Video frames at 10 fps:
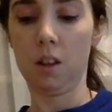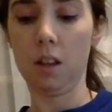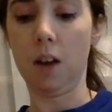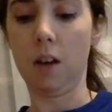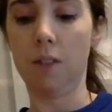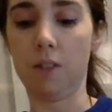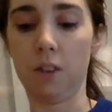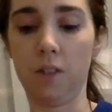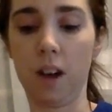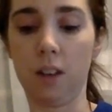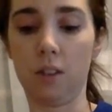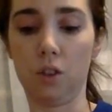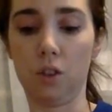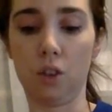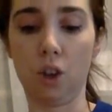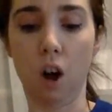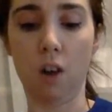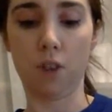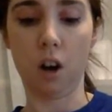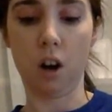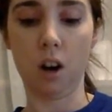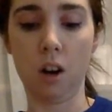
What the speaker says: Yeah, after they've gotten softer.